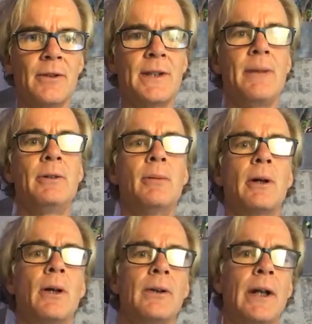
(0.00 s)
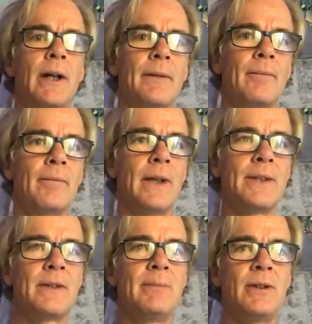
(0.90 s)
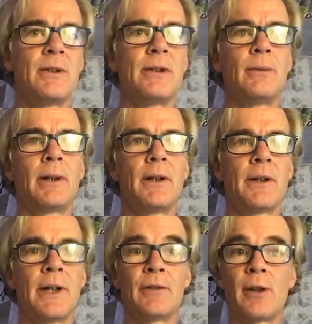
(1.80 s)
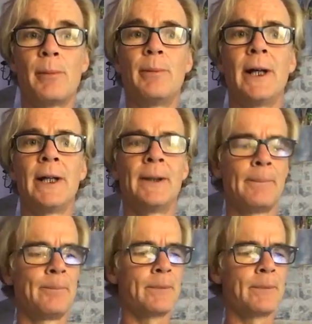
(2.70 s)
First name Dilbar. Okay, nice to meet you, Dilbar. Thanks for coming by.